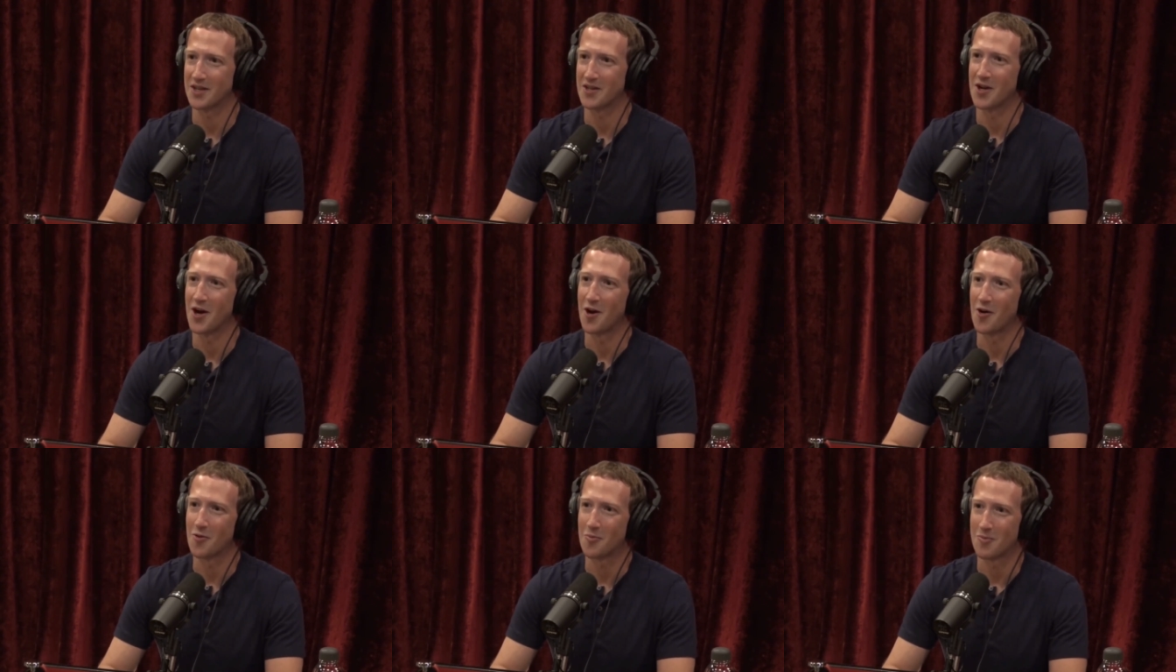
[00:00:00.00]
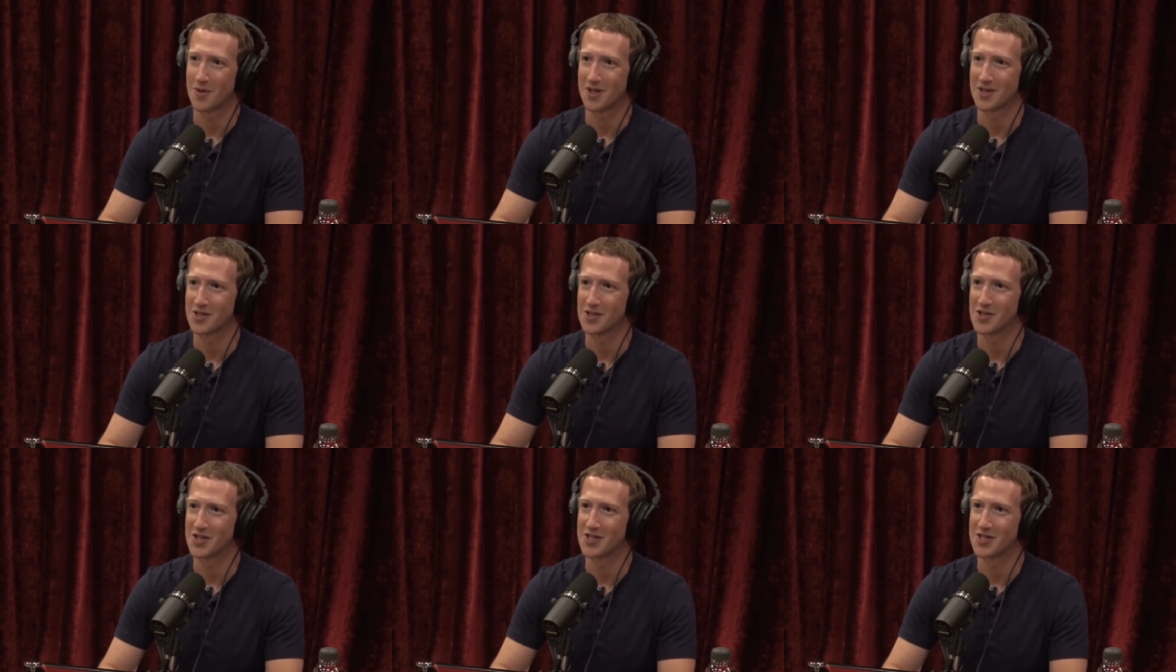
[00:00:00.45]
It's like,
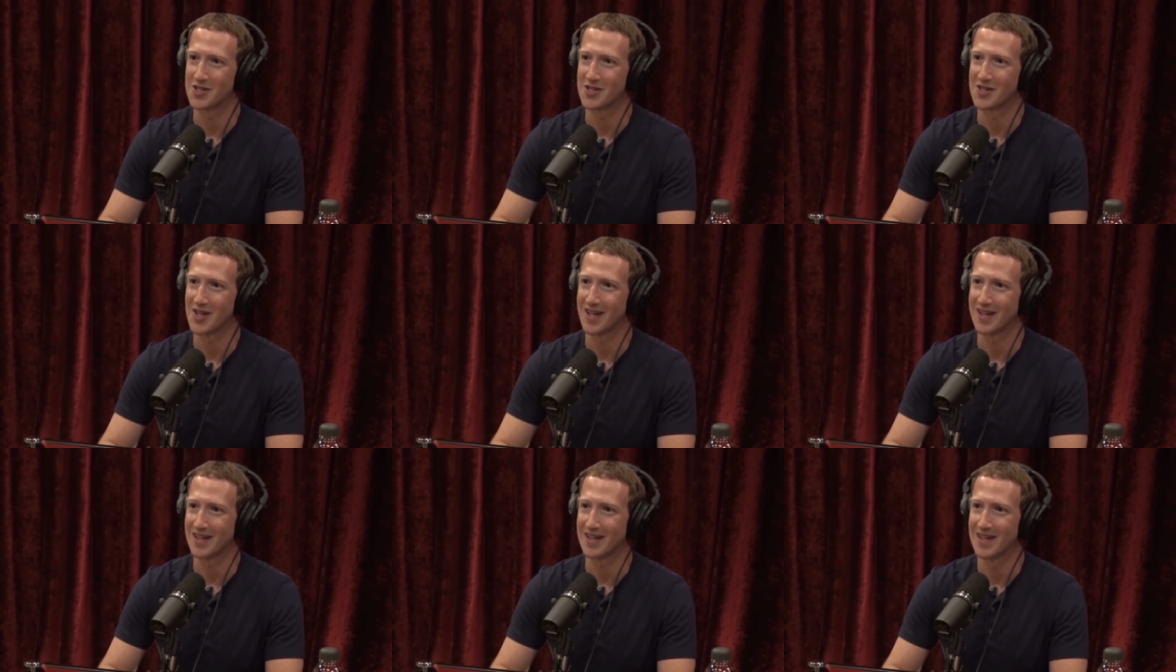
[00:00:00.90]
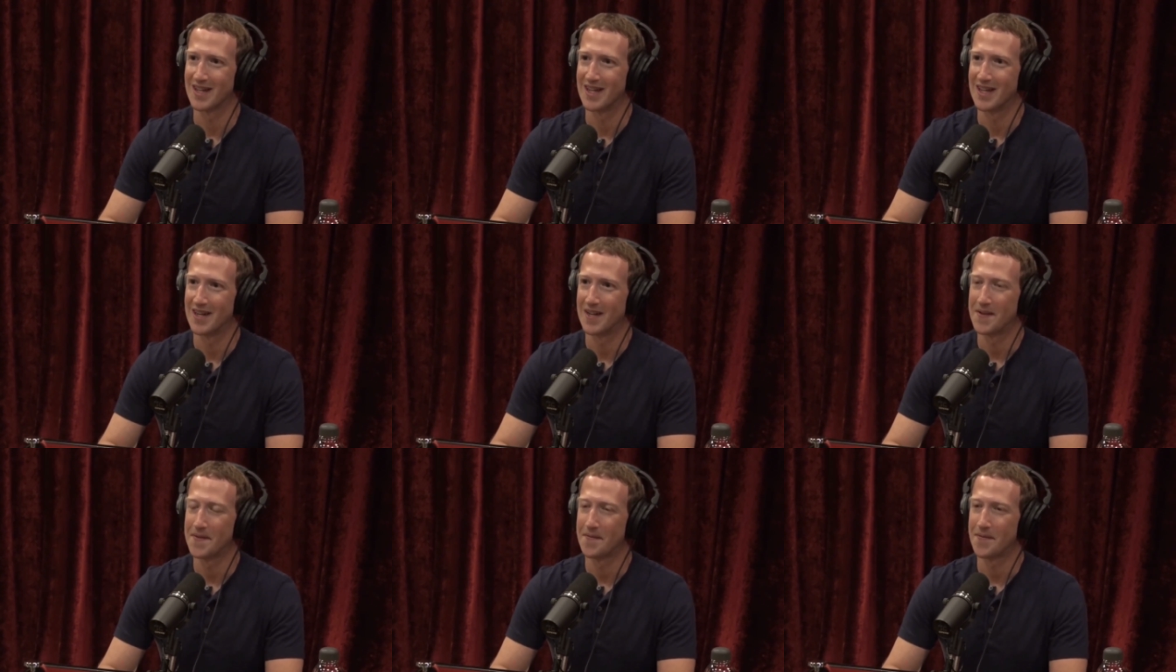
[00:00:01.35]
no, because this is
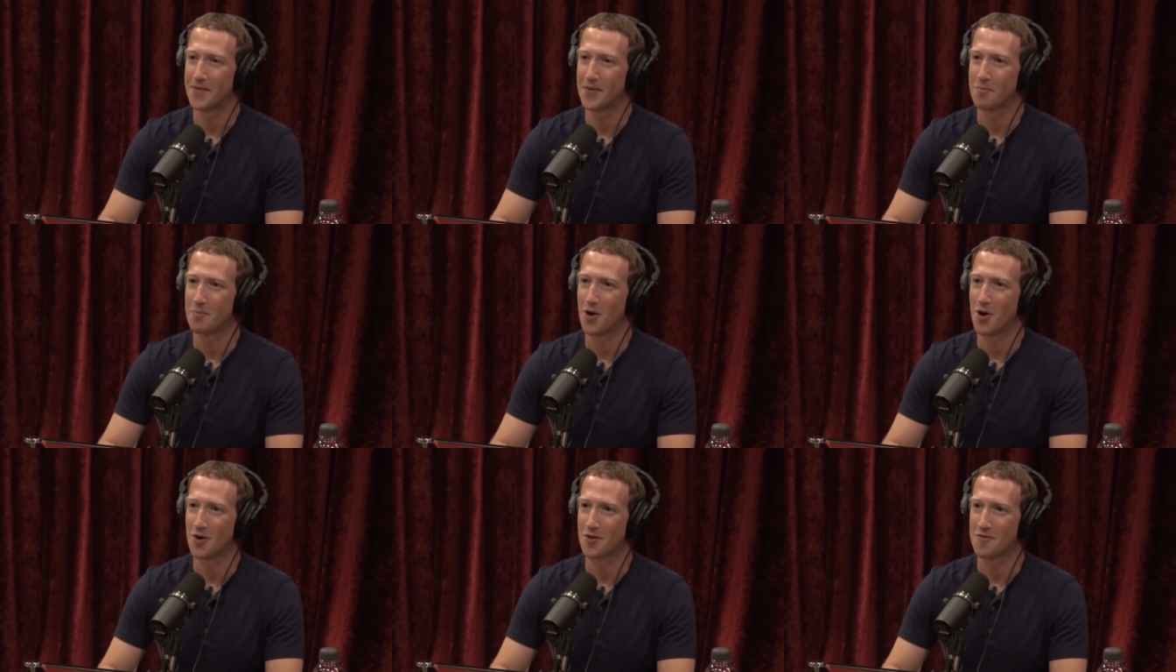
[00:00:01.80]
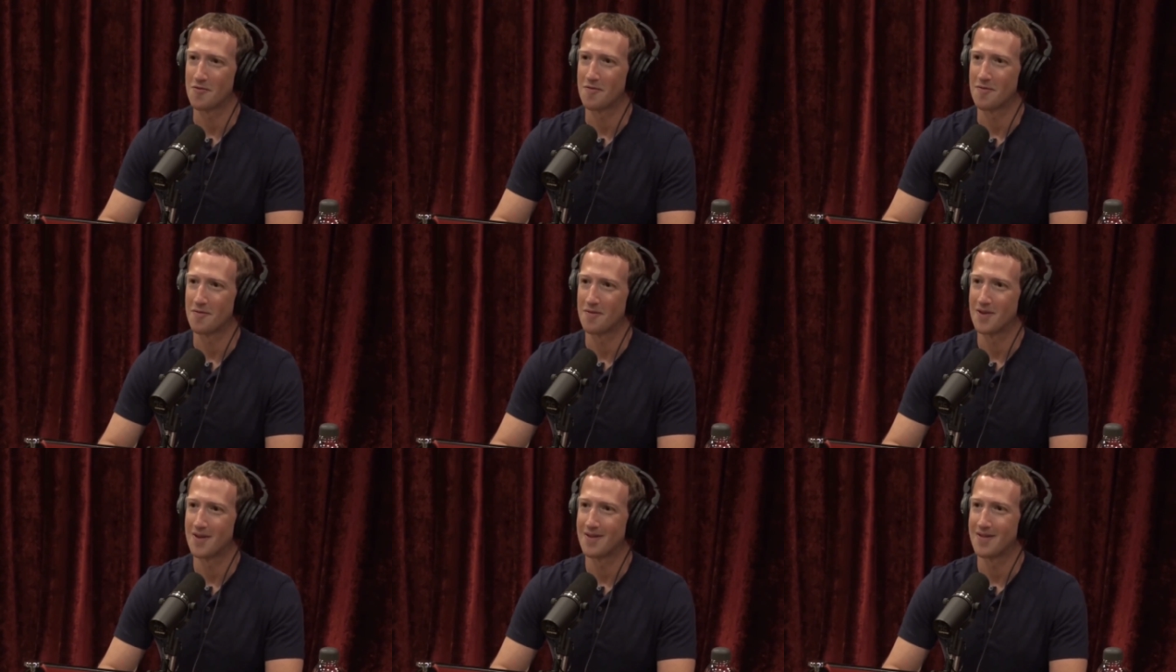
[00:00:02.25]
like the
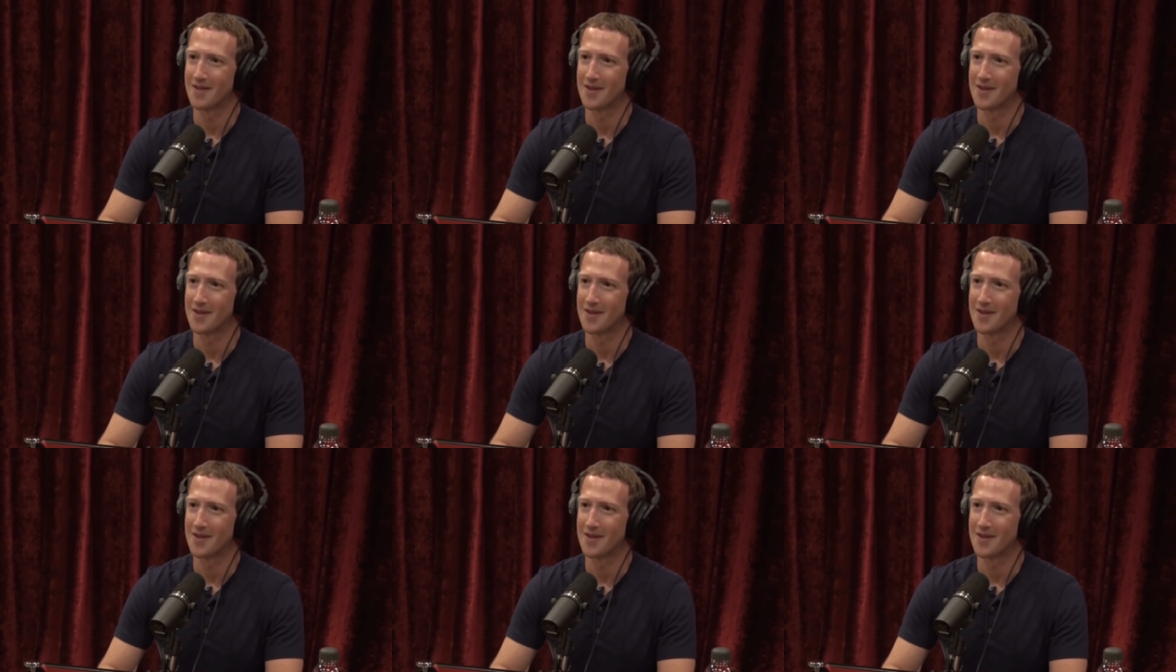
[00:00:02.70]
part of,